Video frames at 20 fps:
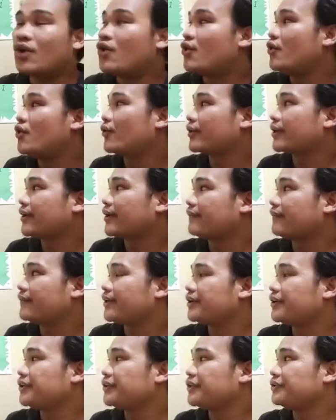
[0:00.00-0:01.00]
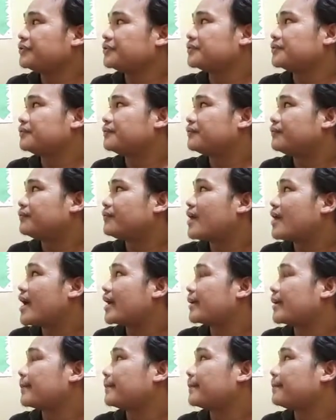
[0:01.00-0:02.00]
Okay, very good. 5.
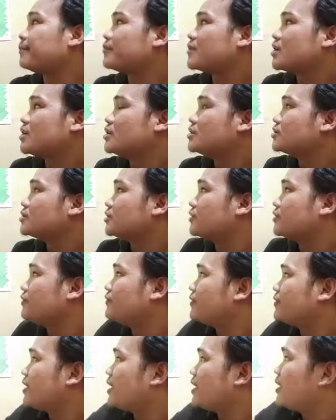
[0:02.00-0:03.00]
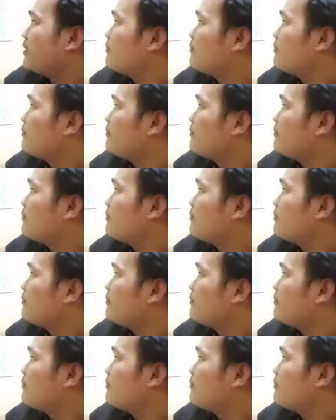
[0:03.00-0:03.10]
So 5,